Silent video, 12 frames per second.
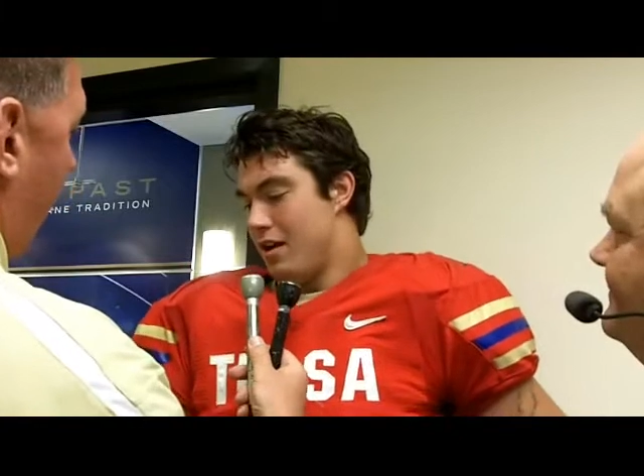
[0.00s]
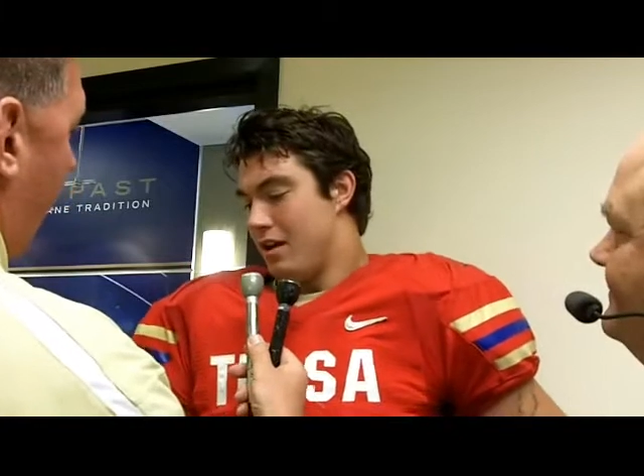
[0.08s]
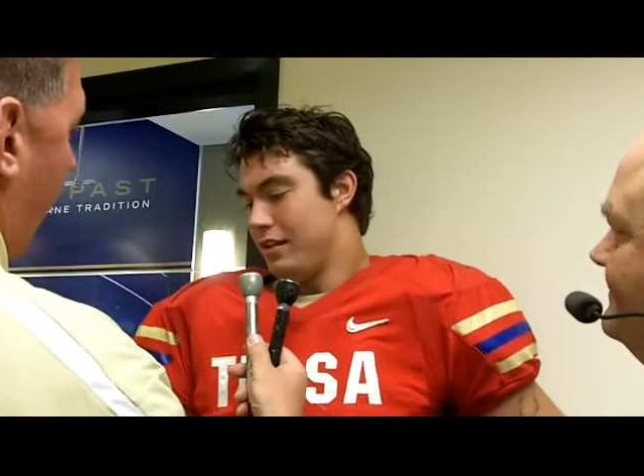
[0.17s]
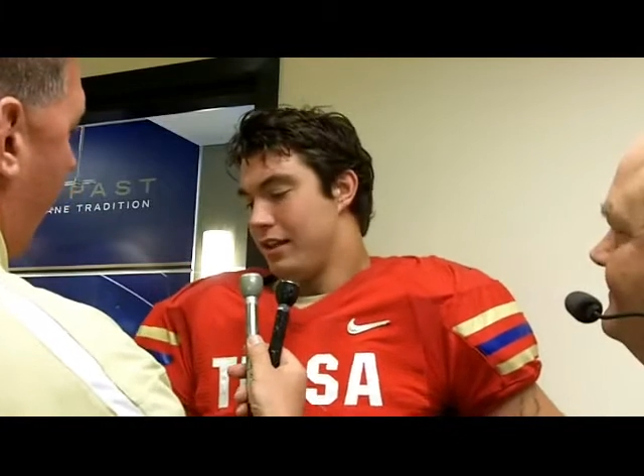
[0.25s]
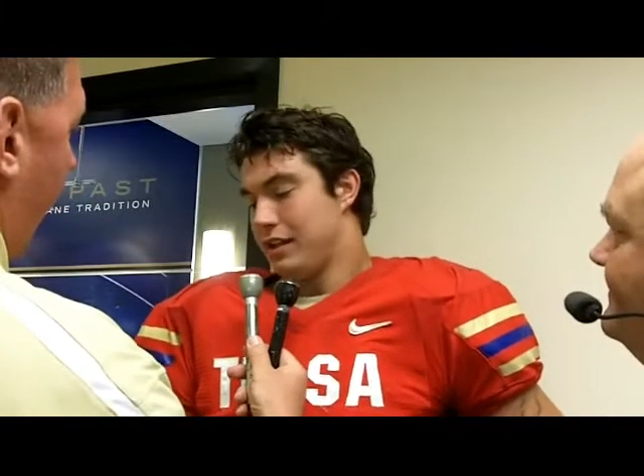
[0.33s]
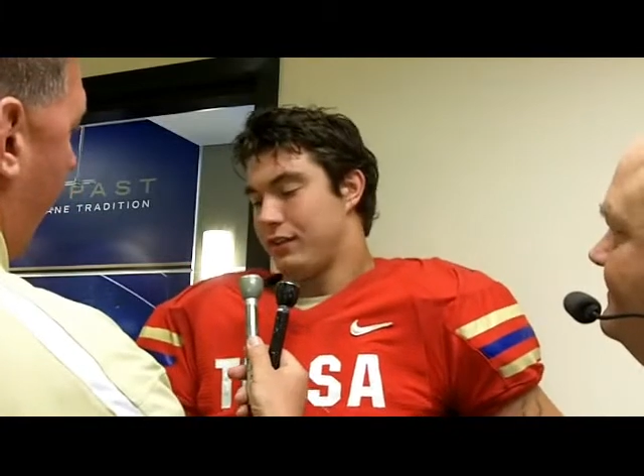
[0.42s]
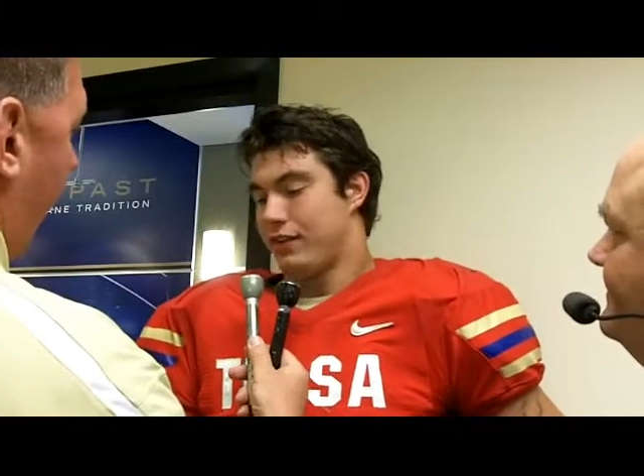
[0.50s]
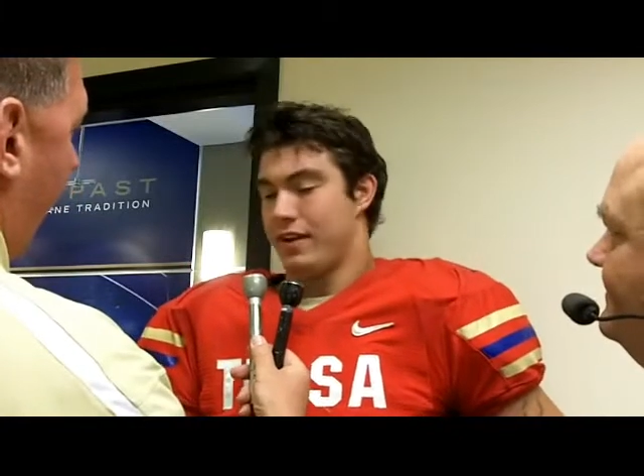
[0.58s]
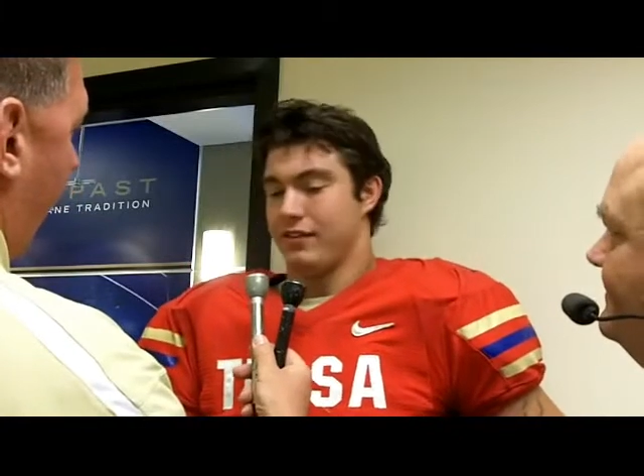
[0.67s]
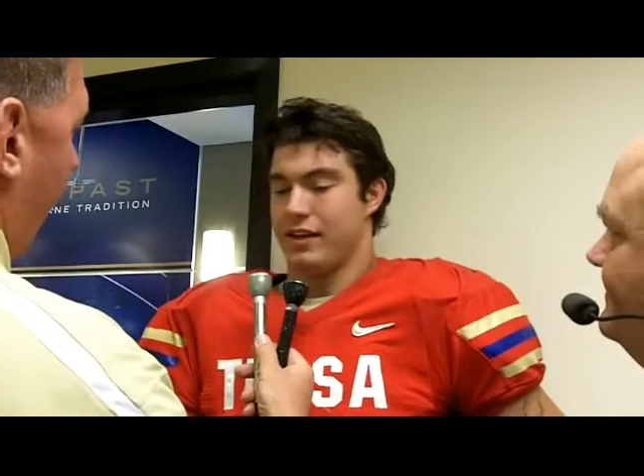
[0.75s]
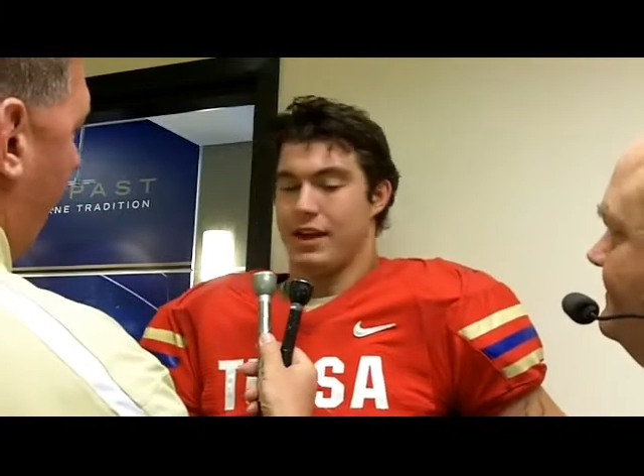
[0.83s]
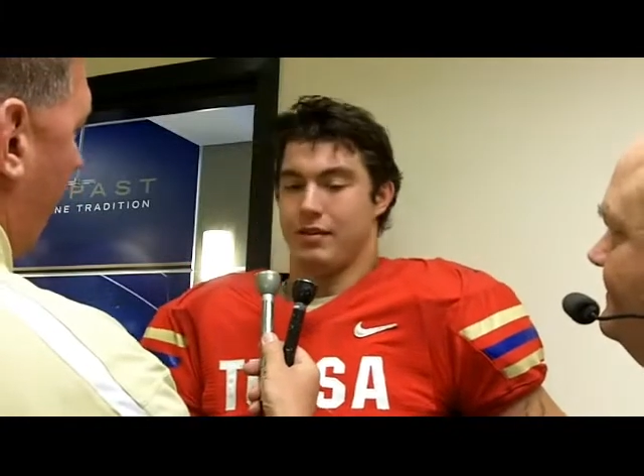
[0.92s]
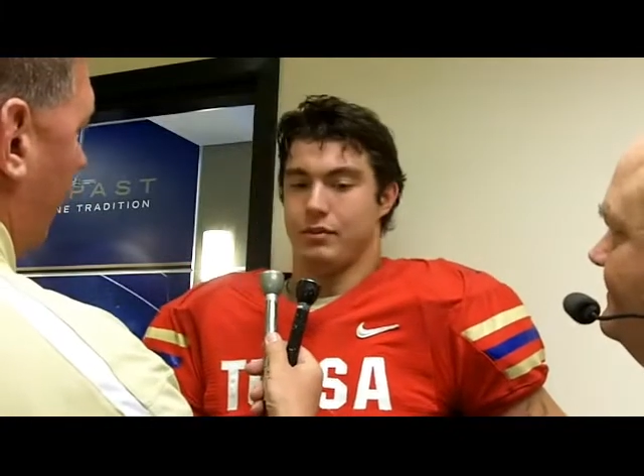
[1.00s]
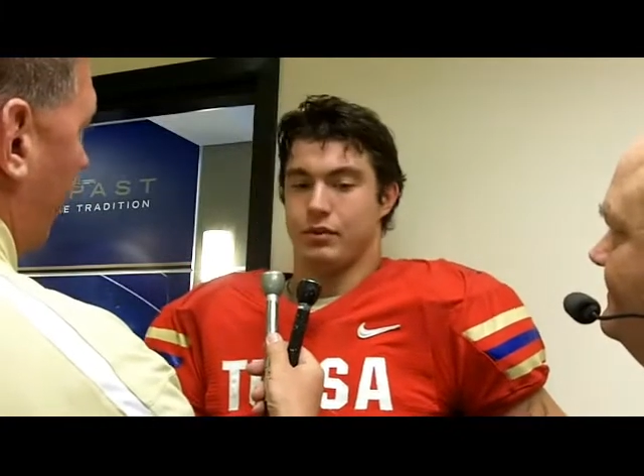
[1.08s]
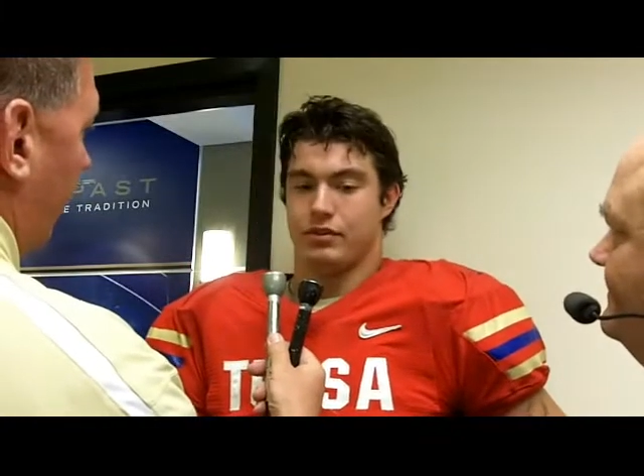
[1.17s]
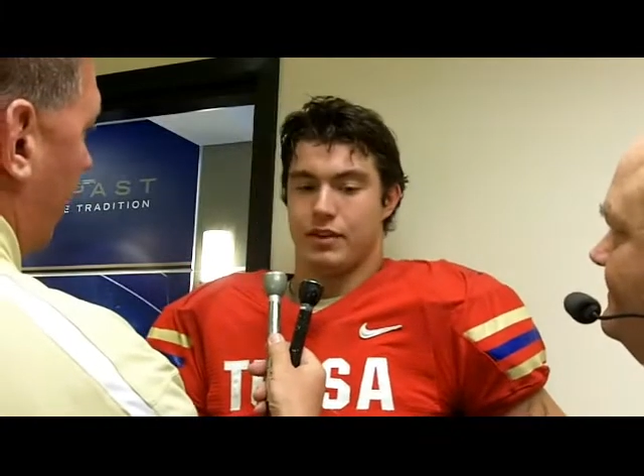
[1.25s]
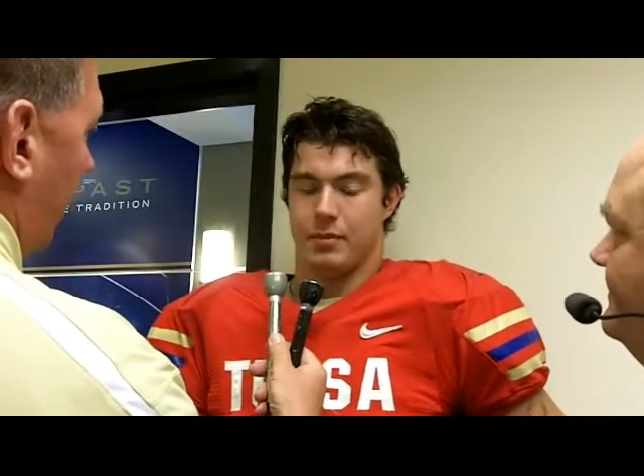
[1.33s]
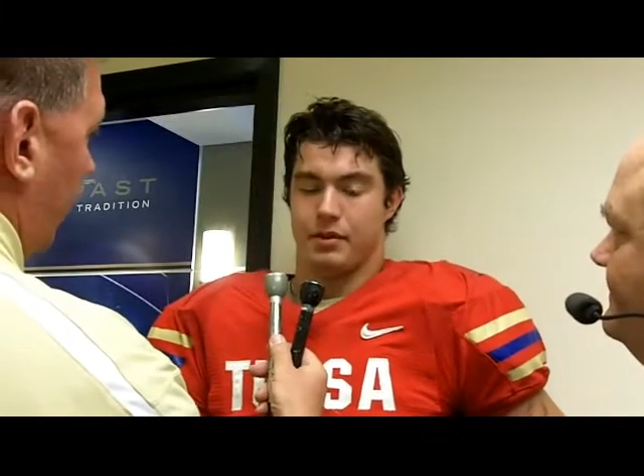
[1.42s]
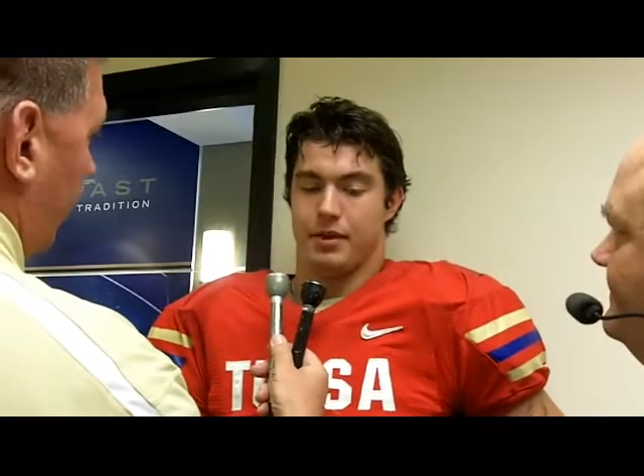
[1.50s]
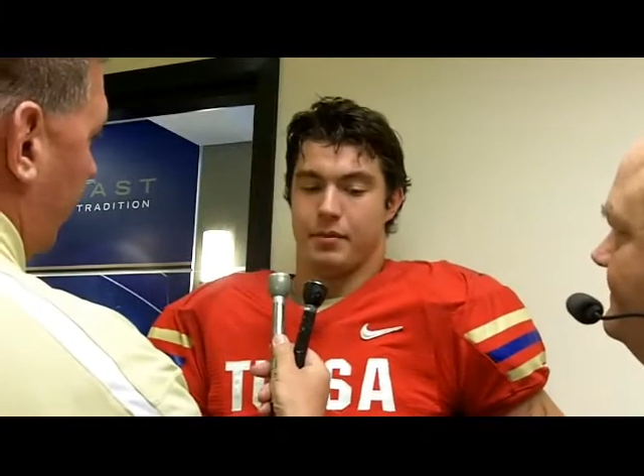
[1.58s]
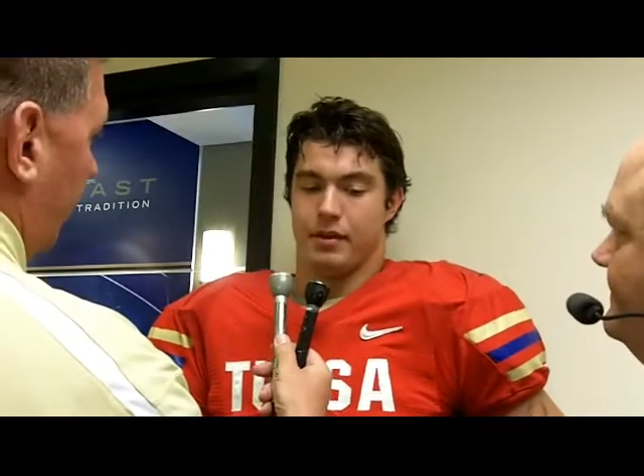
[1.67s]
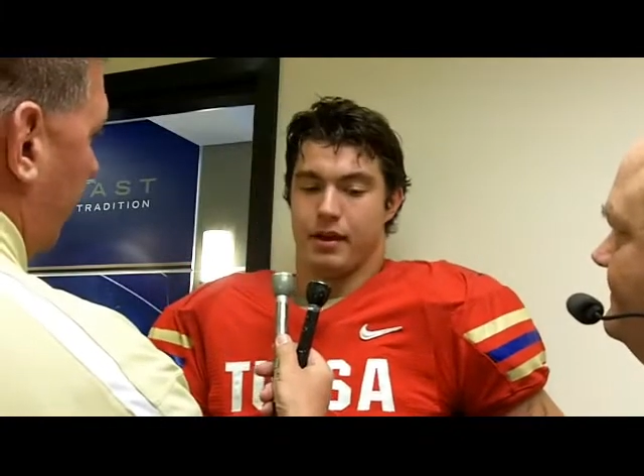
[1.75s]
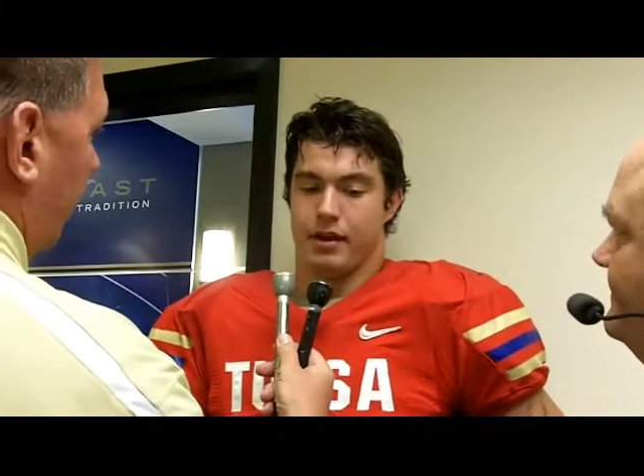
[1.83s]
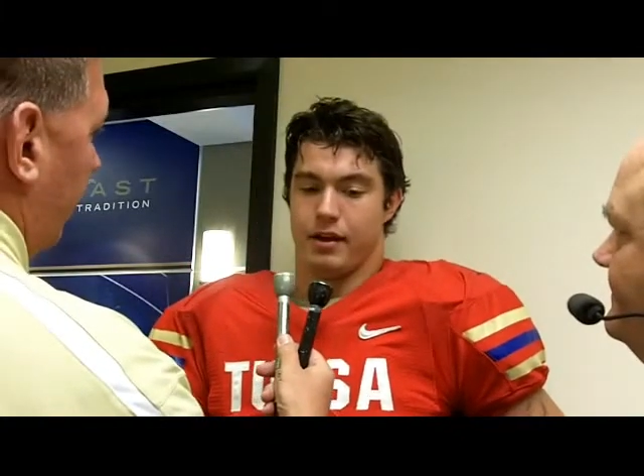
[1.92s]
last five games, we've stepped it up a lot.